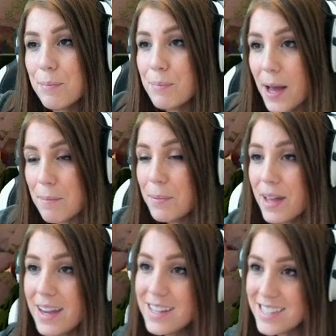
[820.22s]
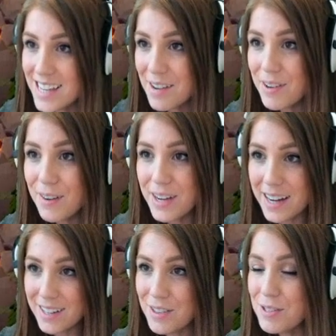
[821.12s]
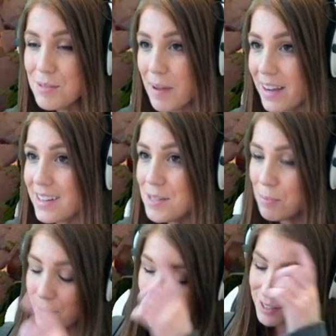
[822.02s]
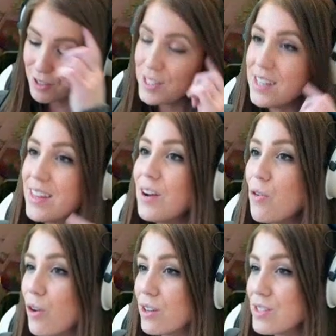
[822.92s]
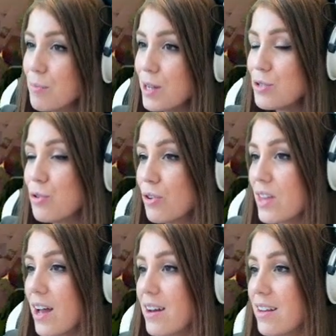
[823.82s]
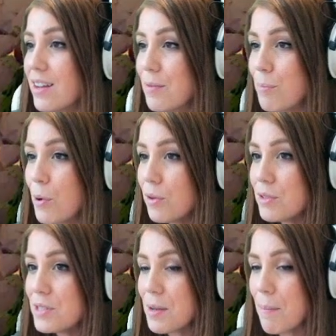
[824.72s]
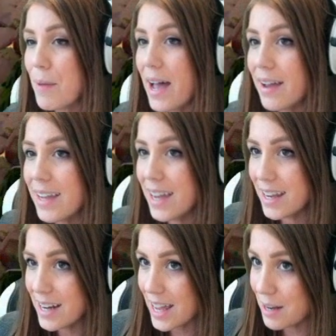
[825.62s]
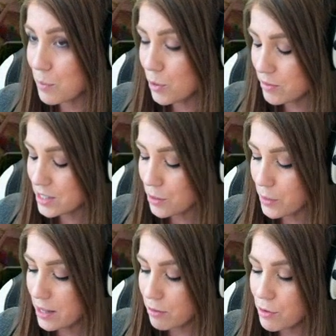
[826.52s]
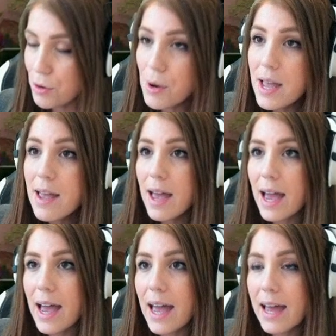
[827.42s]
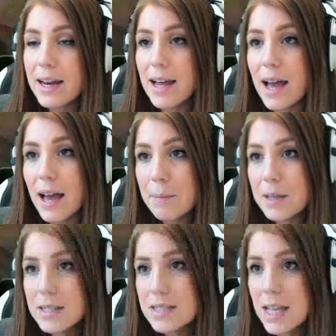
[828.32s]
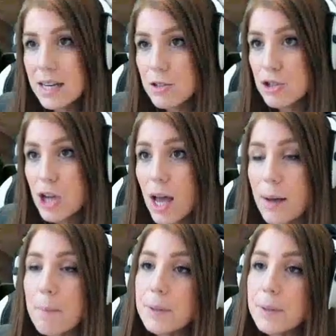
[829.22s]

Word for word: I'm playing it safe here, getting those Pekkas pretty close in that aura to make sure that he pulls back in and moves their way through. And I'm going to set a jump